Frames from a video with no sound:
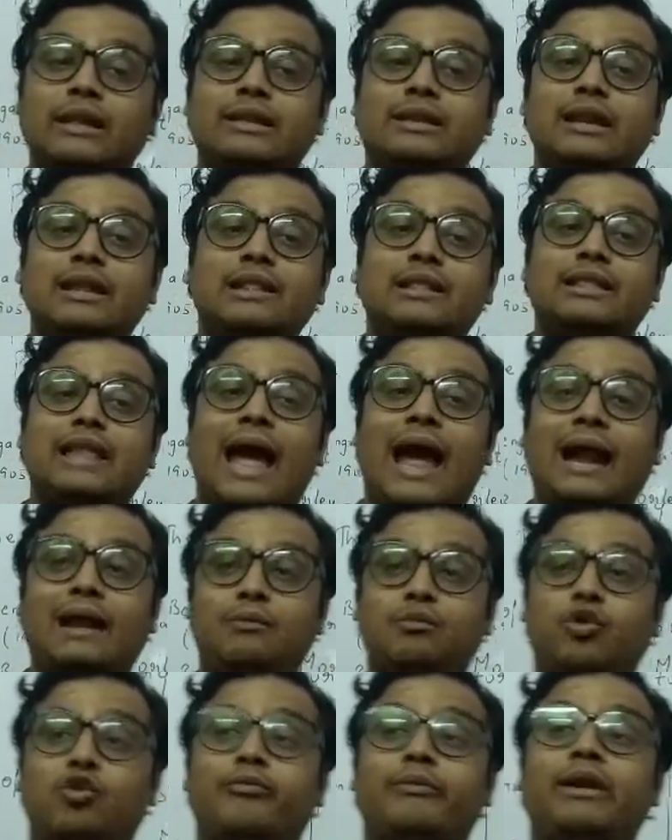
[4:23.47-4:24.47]
Till that
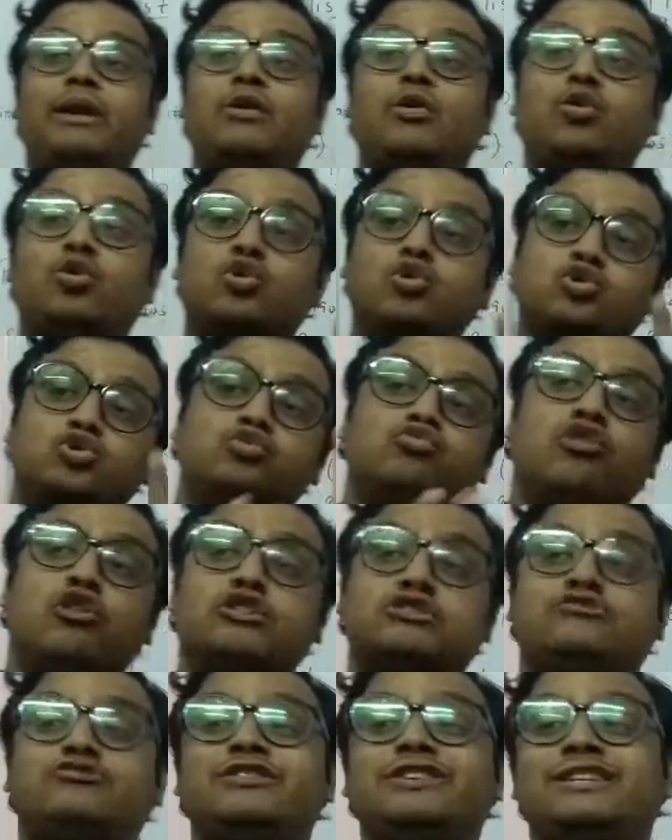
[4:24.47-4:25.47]
moment Urdu
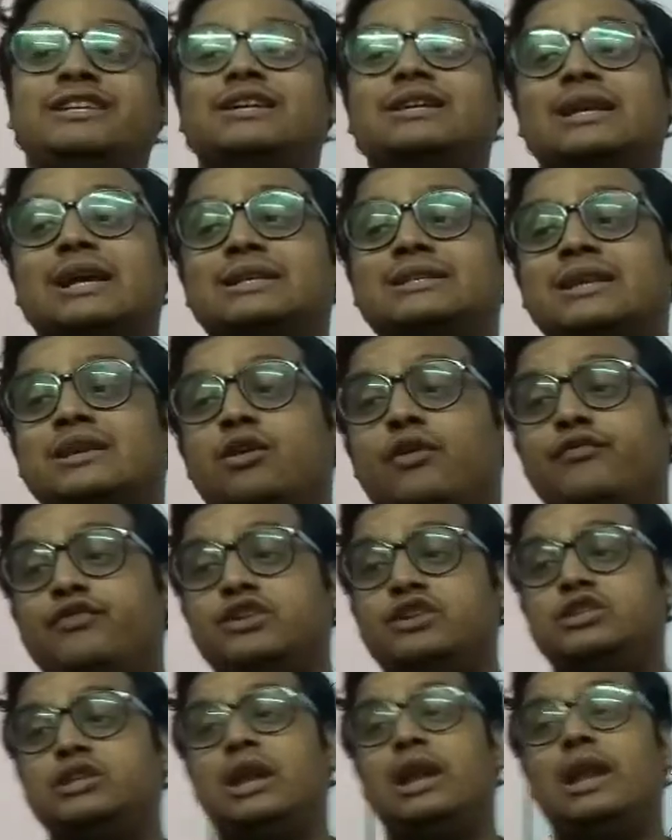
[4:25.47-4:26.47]
was treated as an
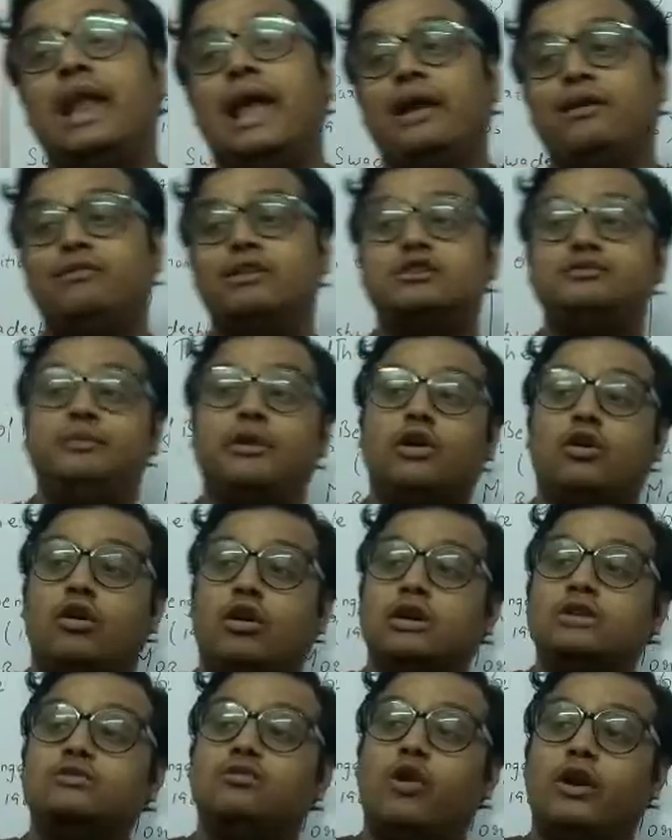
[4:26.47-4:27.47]
official language,
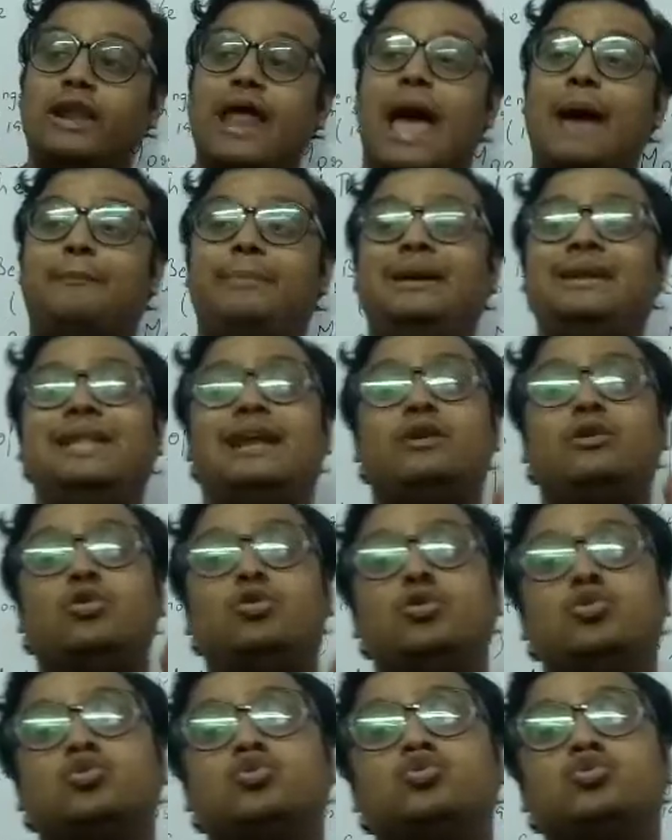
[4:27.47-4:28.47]
because what happened that
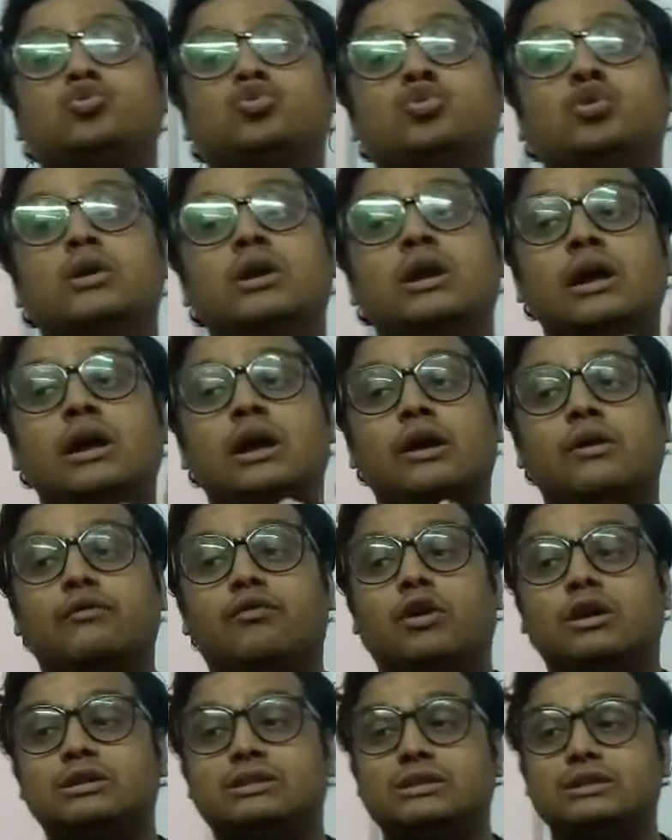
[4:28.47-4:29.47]
Urdu
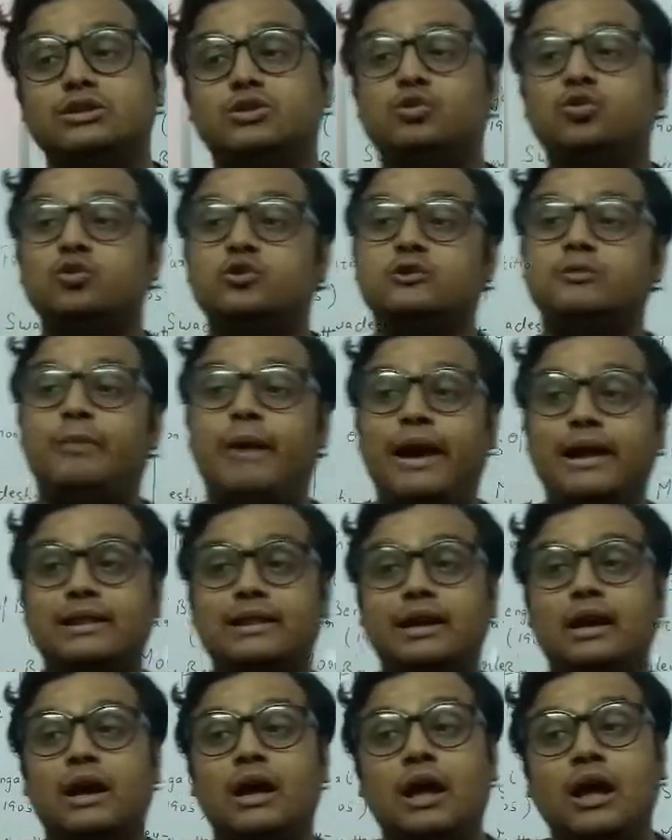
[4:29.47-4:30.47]
was used by
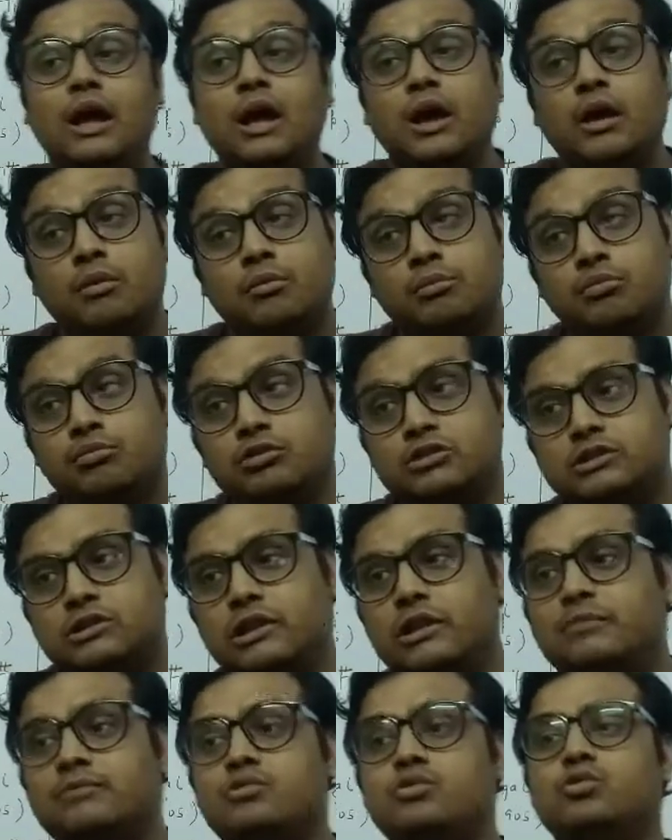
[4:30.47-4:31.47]
the
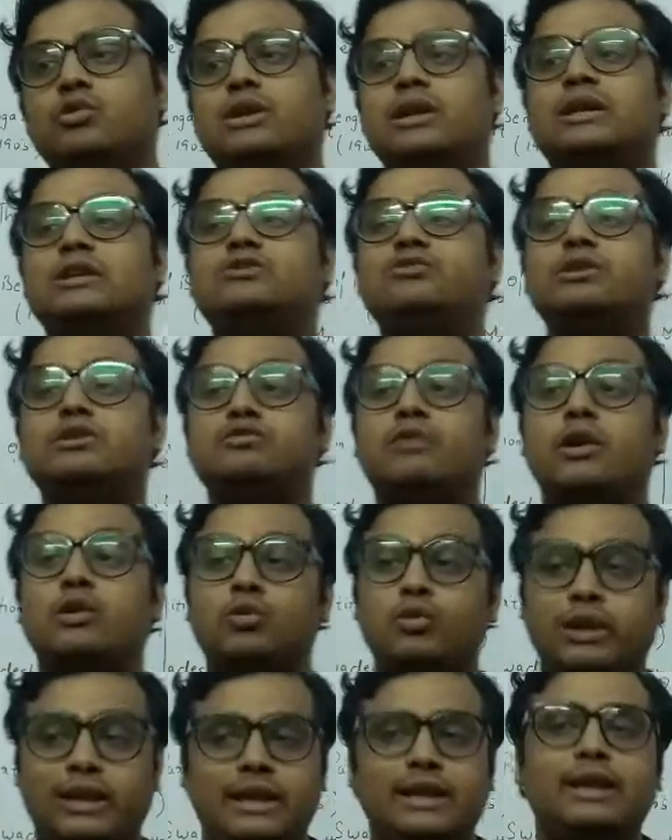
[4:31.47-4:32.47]
Muslim rulers which were
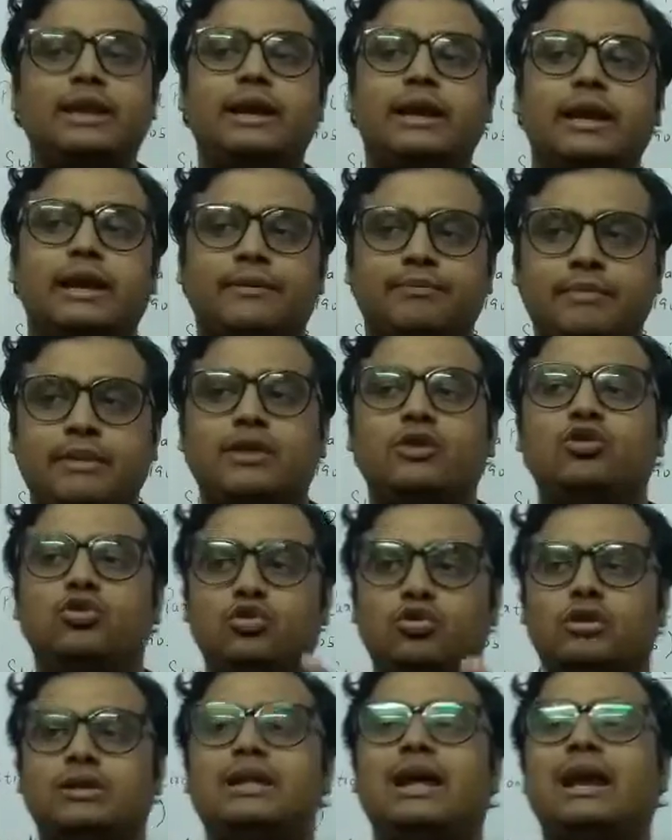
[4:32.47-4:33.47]
ruling in India. You
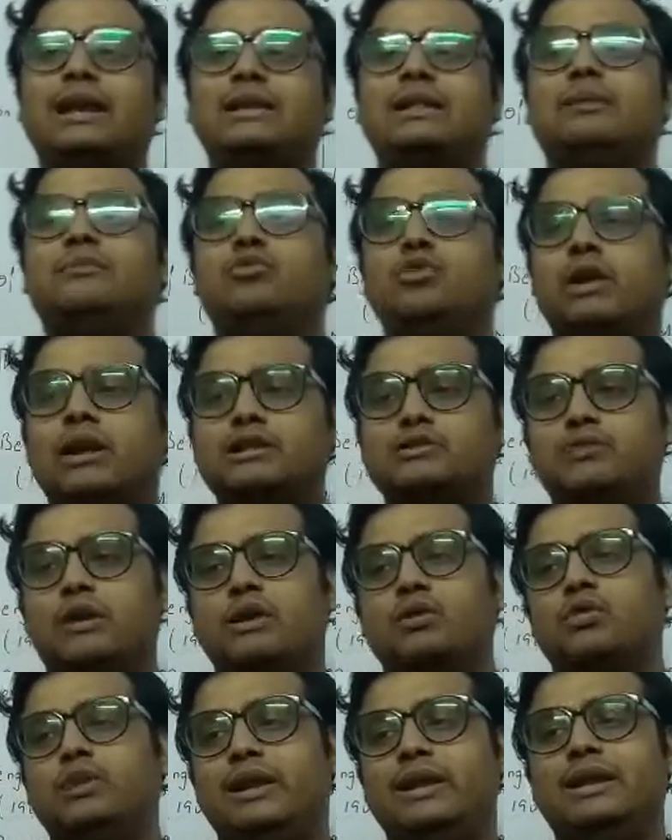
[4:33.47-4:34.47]
know that the Mughals were
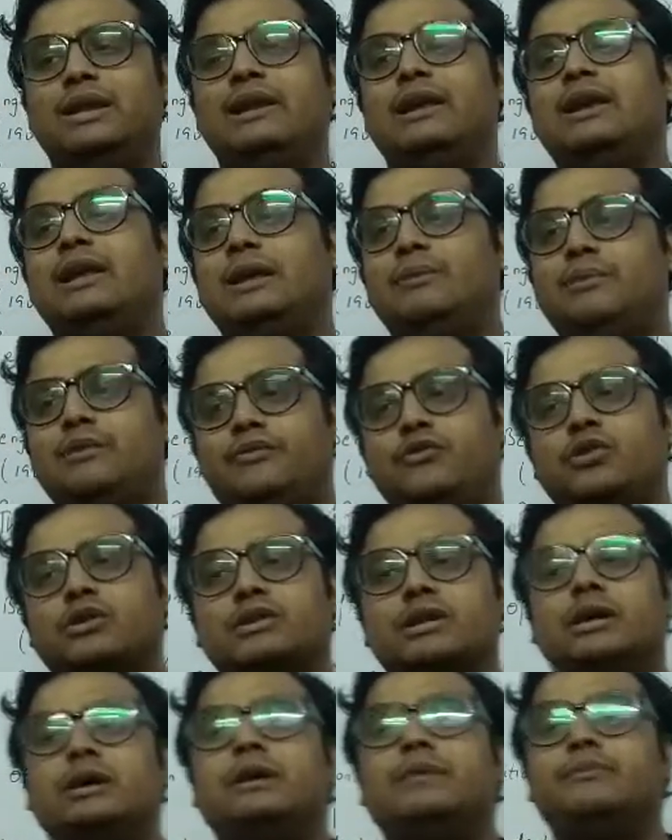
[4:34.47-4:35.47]
ruling in India before
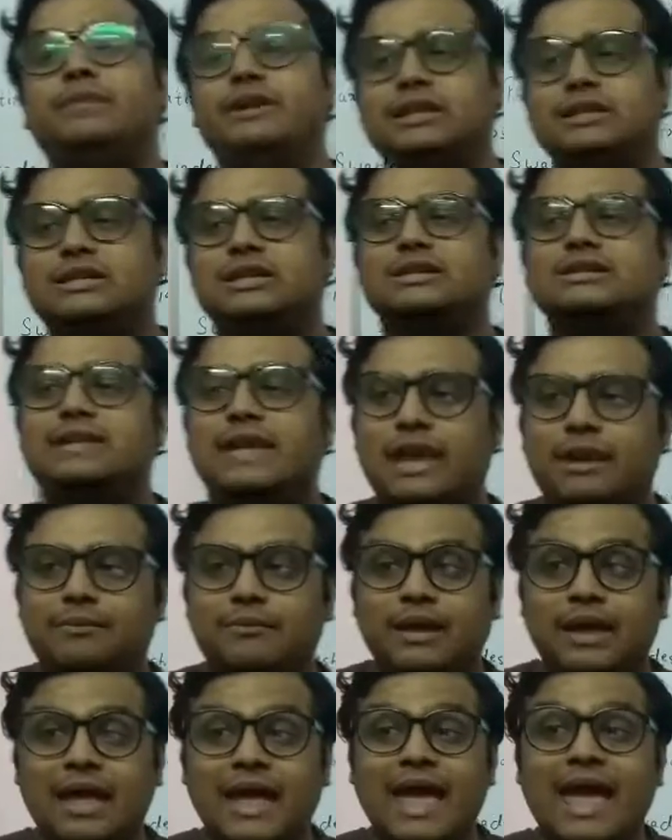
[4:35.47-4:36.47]
the Britishers
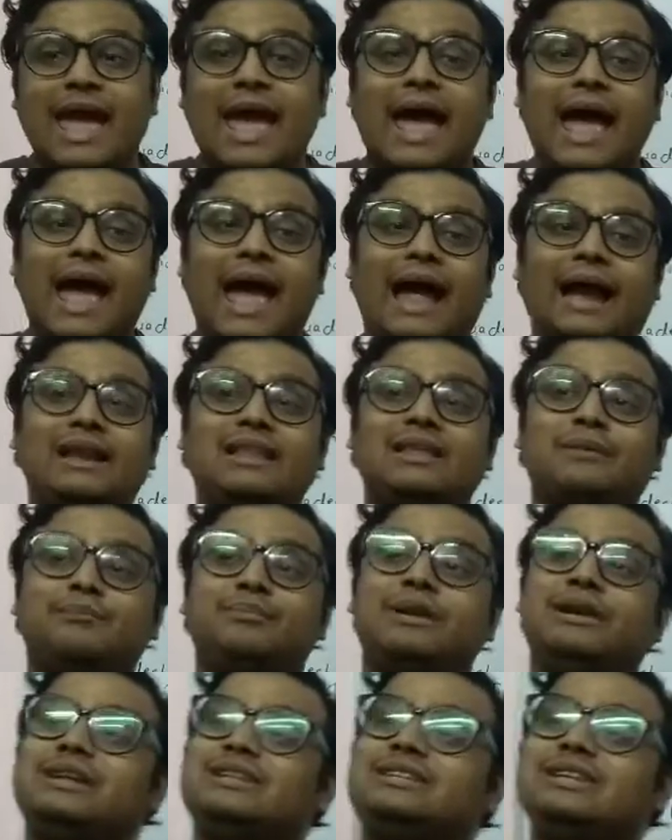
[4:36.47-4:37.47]
came, and the
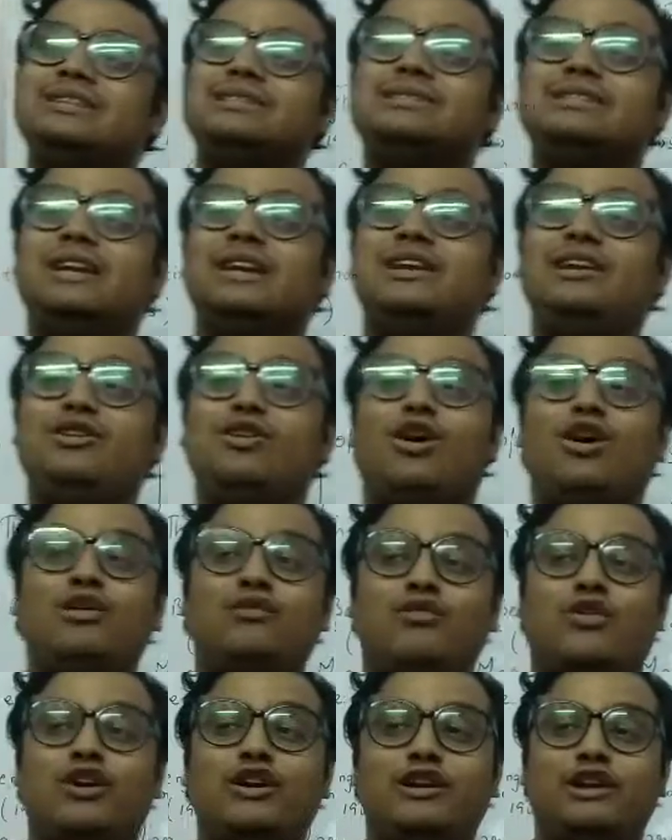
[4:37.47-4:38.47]
Britishers did
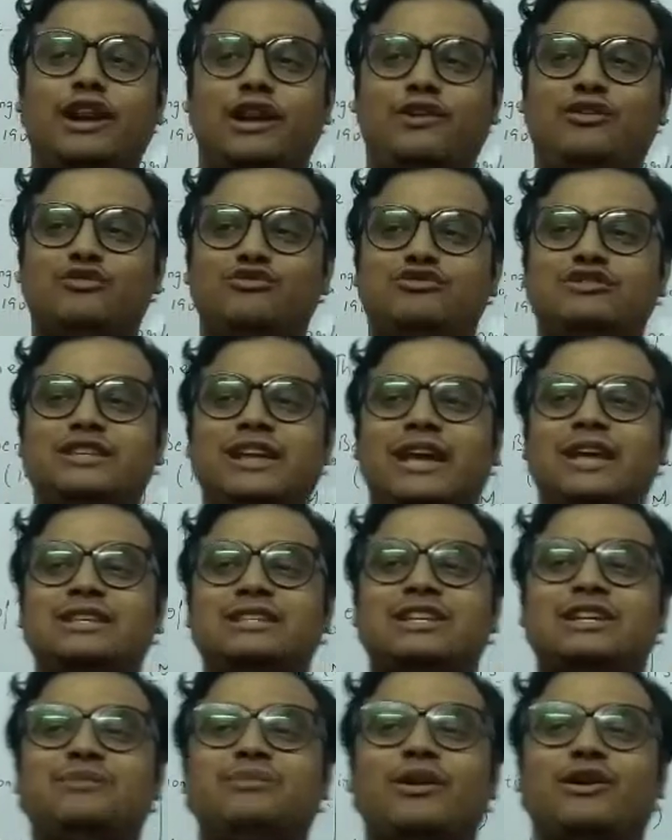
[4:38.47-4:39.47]
not wanted to
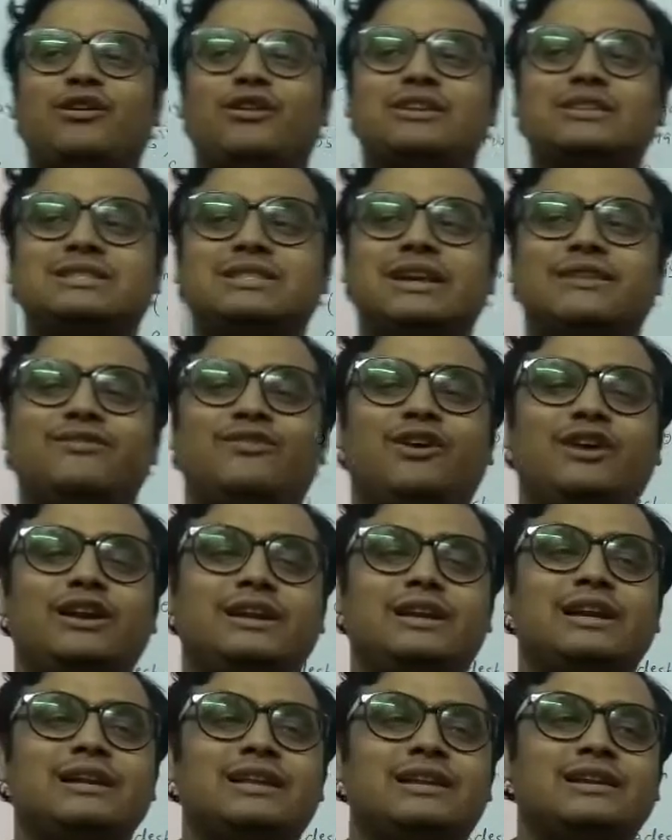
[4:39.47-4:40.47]
change it because they
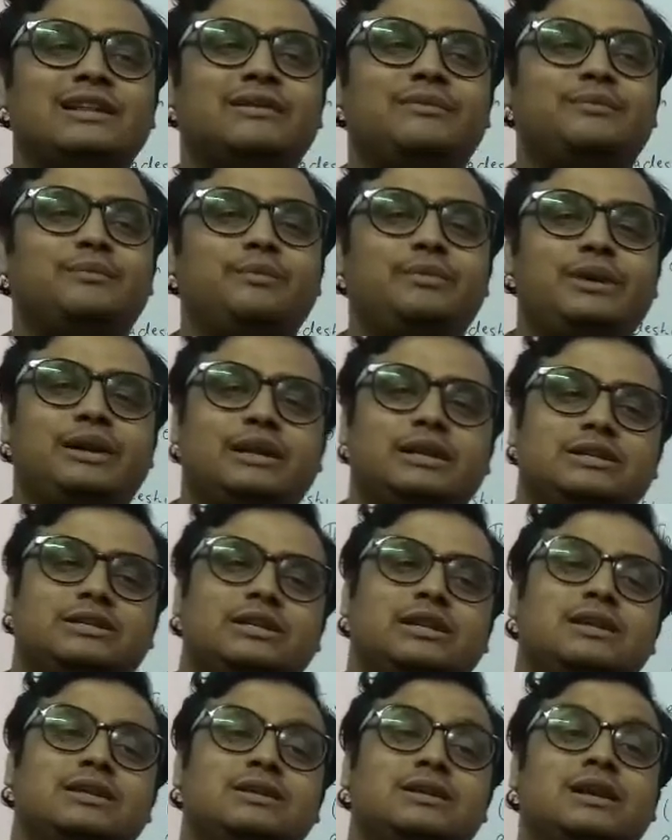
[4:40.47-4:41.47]
wanted that the
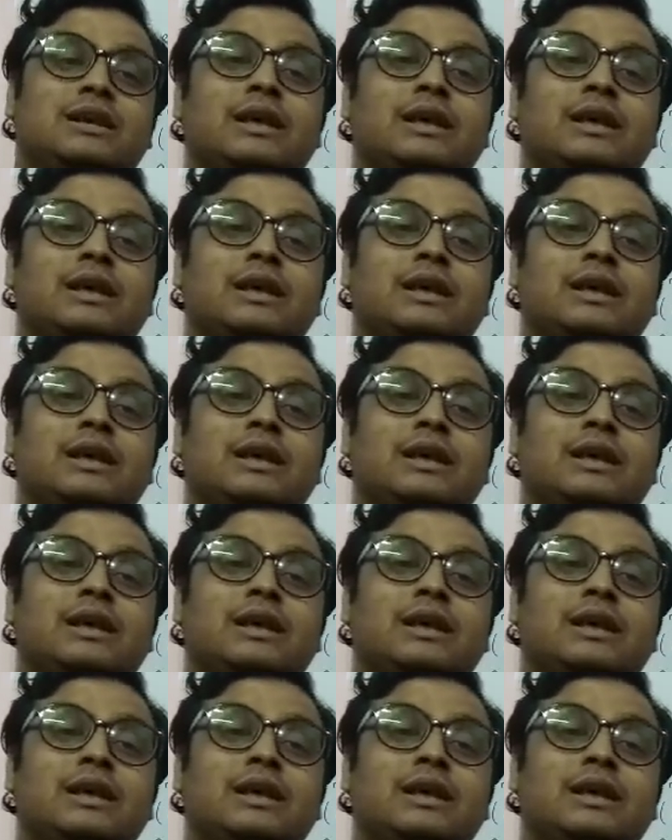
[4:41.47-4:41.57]
Britishers